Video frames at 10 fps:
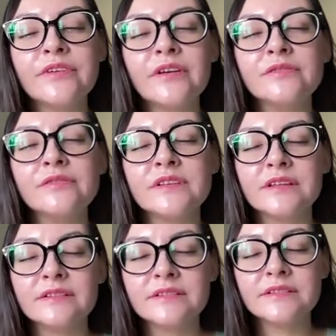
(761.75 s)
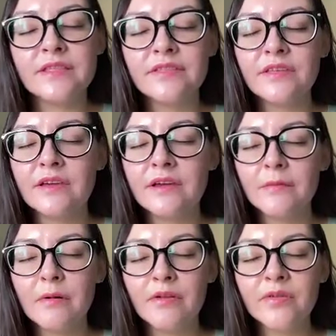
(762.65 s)
felt sense, not think
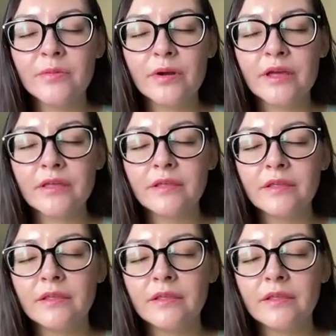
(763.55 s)
about the breath,